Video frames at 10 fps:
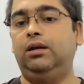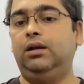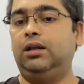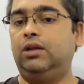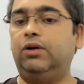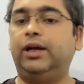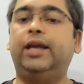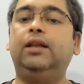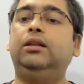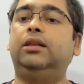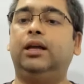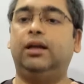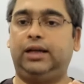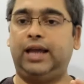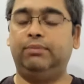Now again,
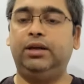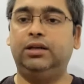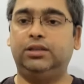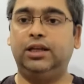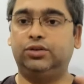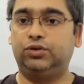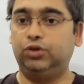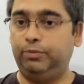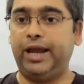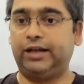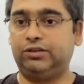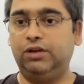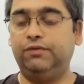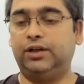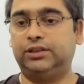there should be
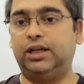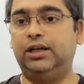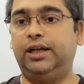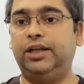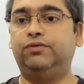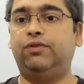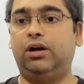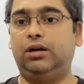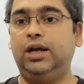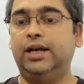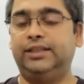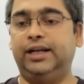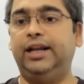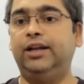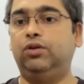actually functionalities for
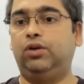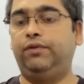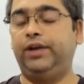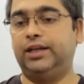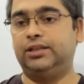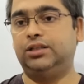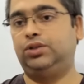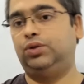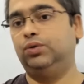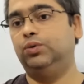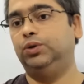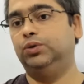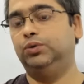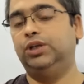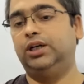sending notifications to
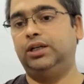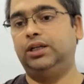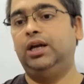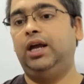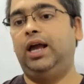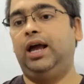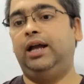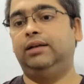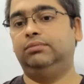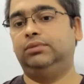user, and